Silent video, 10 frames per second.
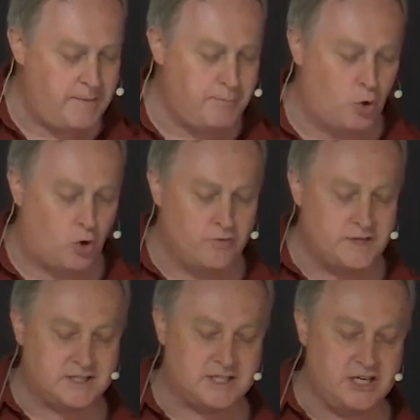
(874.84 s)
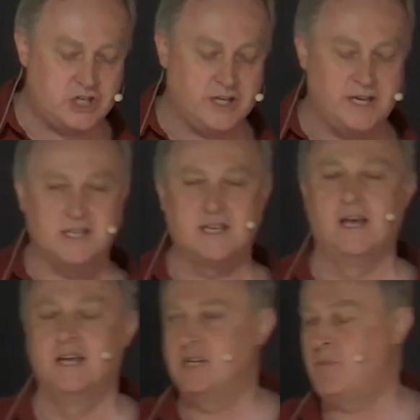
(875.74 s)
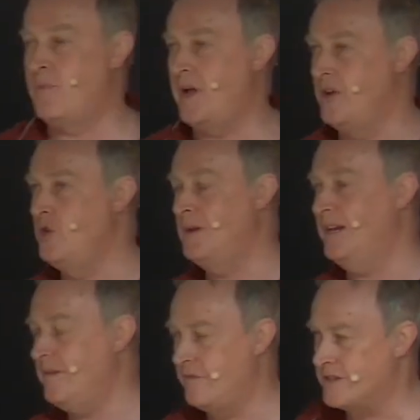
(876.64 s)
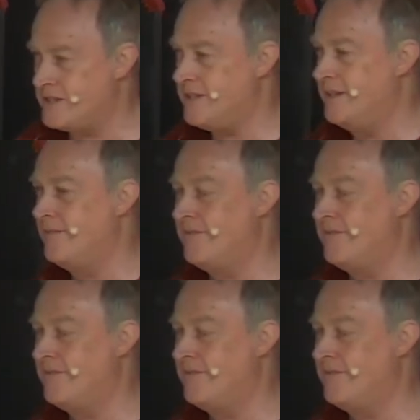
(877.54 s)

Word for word: how important this teaching is to prepare new believers.